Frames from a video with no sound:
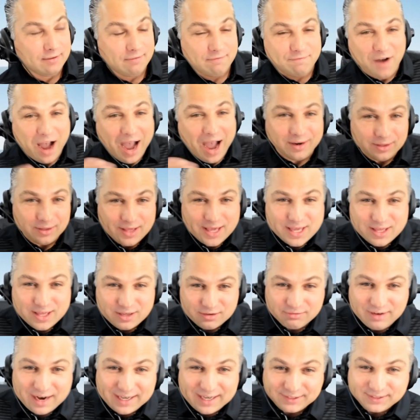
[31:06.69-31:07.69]
Finally,
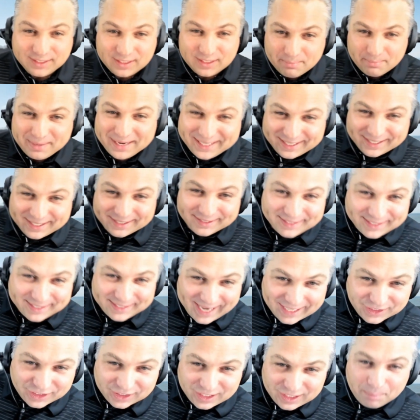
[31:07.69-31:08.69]
the rest of the media is
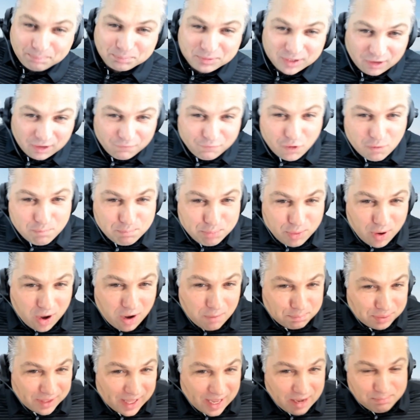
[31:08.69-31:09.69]
catching up to the
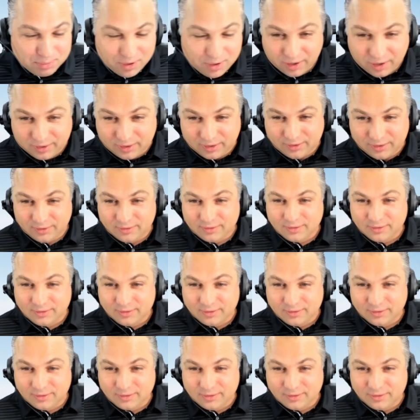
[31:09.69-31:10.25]
football playbook.